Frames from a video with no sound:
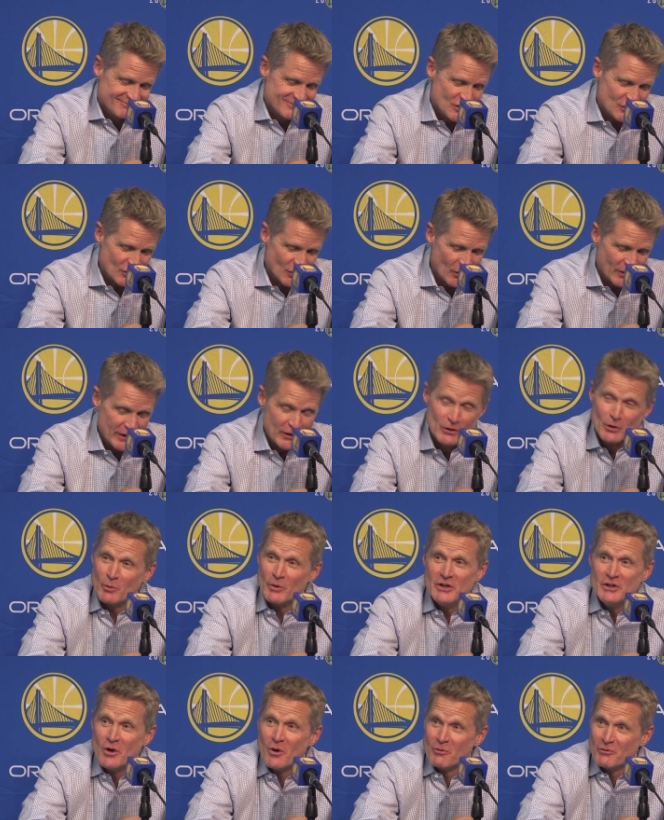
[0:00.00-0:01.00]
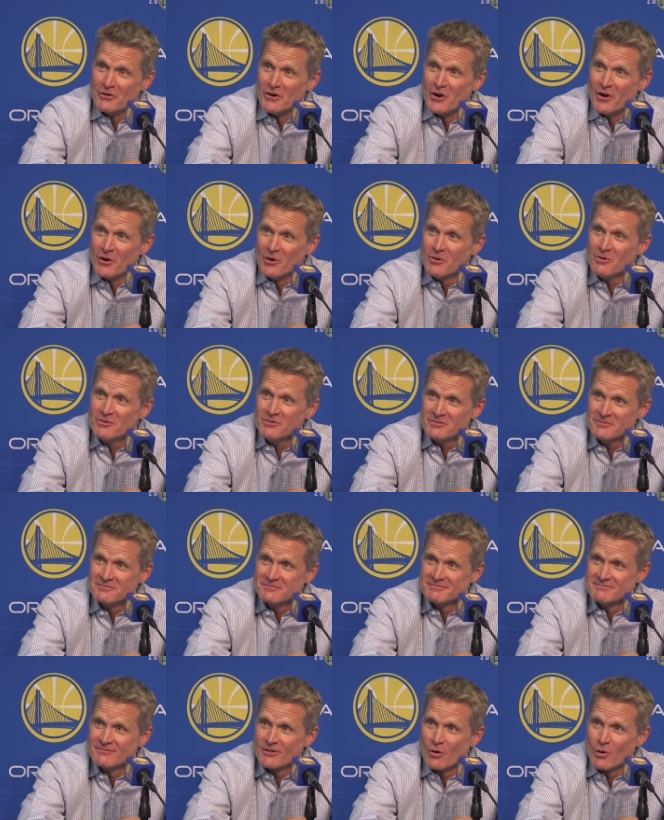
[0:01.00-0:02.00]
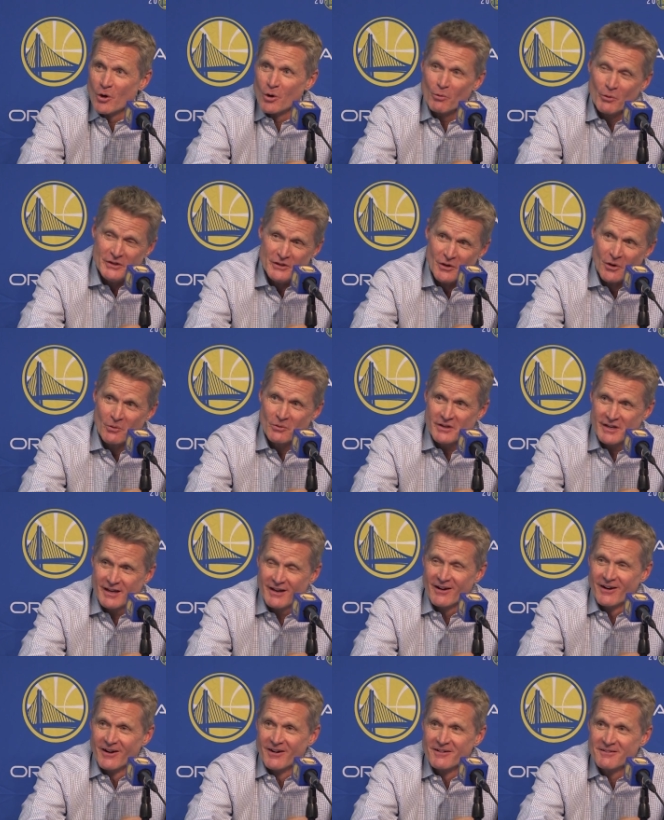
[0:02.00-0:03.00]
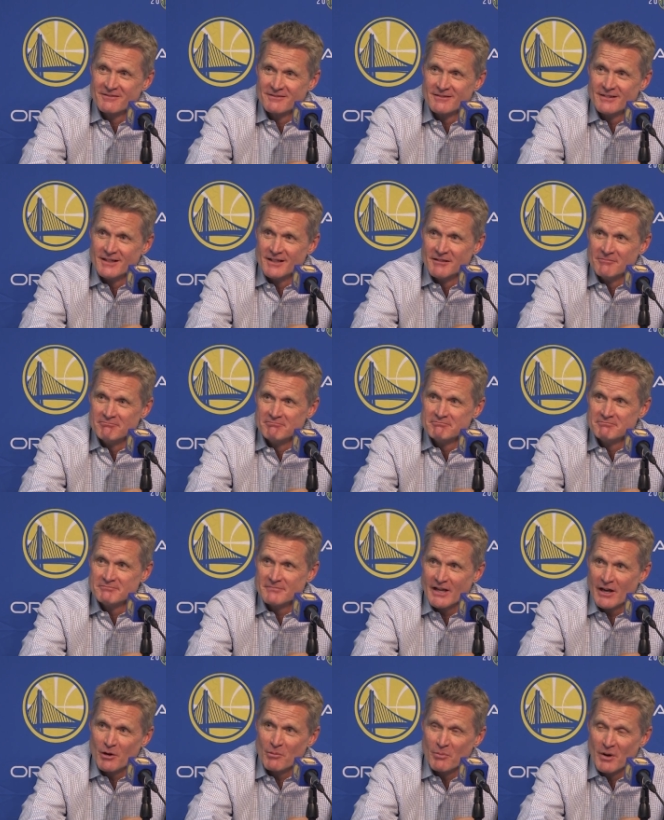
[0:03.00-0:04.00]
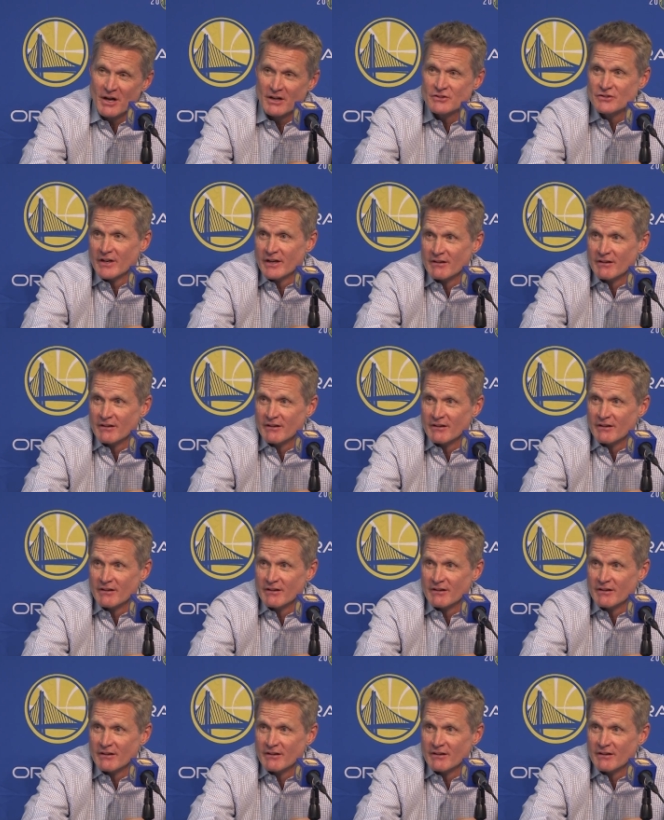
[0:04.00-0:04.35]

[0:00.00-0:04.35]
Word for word: So either we don't know or we don't care um, how to box